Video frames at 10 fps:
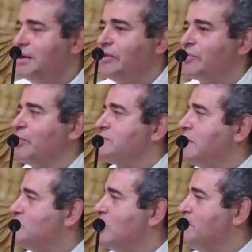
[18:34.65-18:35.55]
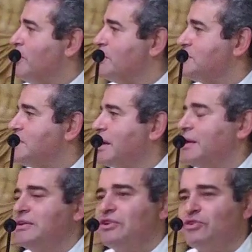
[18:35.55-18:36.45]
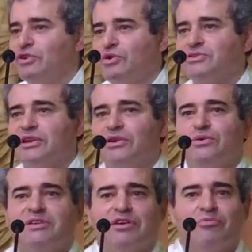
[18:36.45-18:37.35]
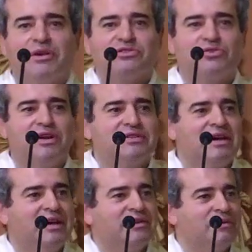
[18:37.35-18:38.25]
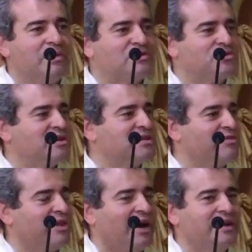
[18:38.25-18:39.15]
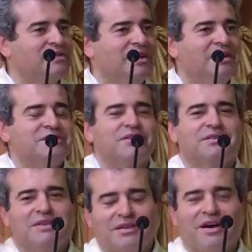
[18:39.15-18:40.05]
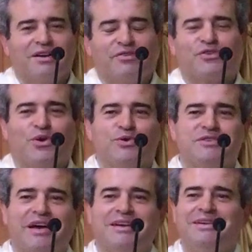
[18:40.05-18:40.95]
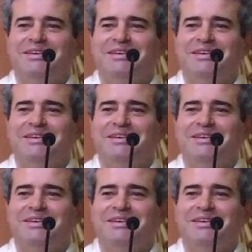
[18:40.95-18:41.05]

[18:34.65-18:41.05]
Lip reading: Of course, St. John Paul II introduced a new set of mysteries, the mysteries of light, so it kind of throws that